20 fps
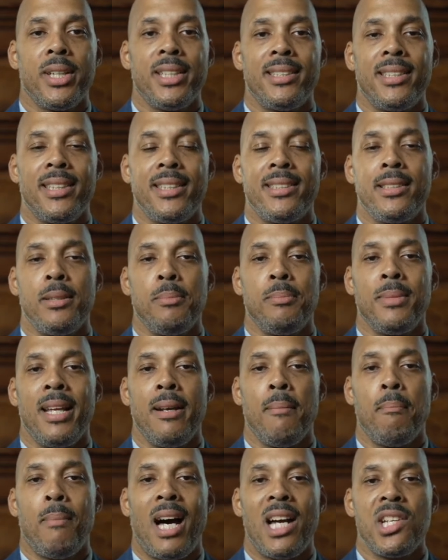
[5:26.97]
system that
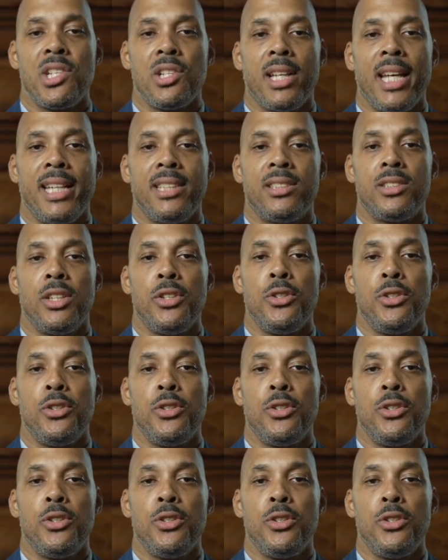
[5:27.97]
modulates the